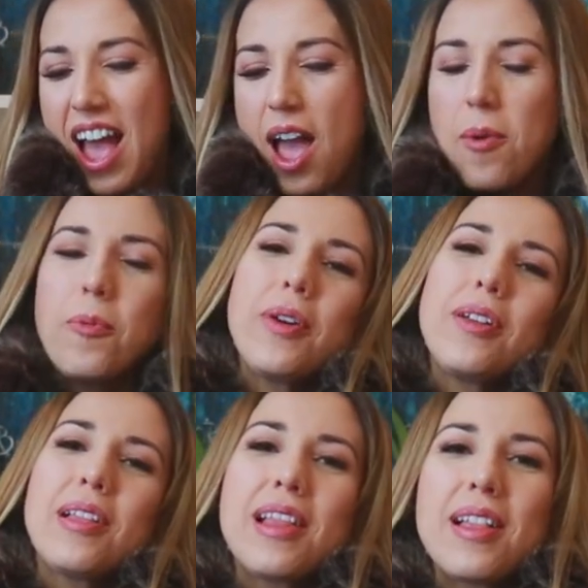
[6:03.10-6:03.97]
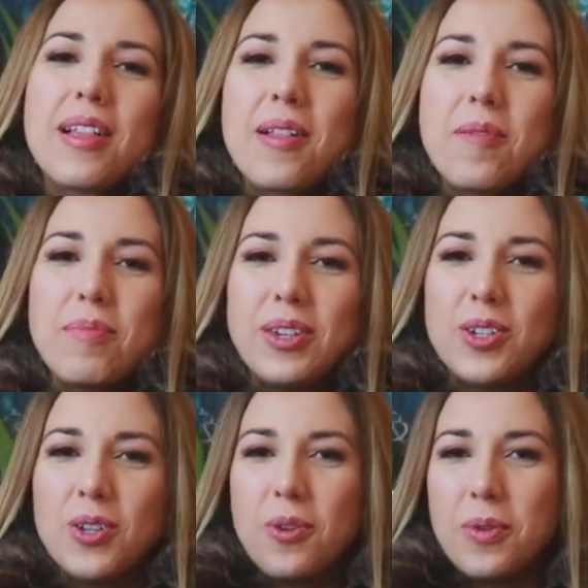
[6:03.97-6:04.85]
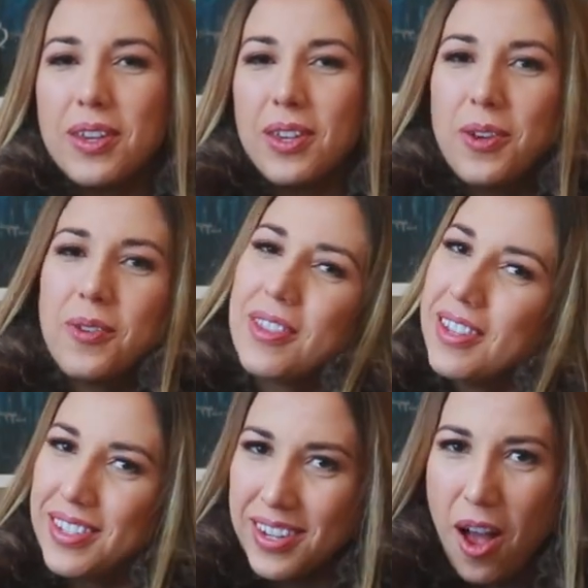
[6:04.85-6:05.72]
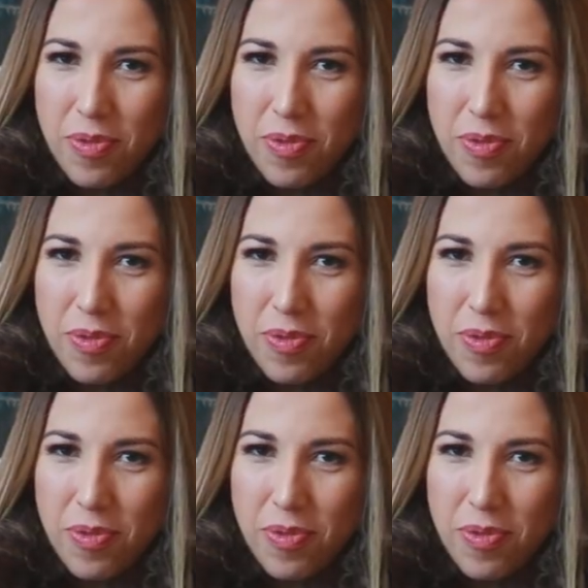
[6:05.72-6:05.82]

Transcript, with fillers: I will be showing you this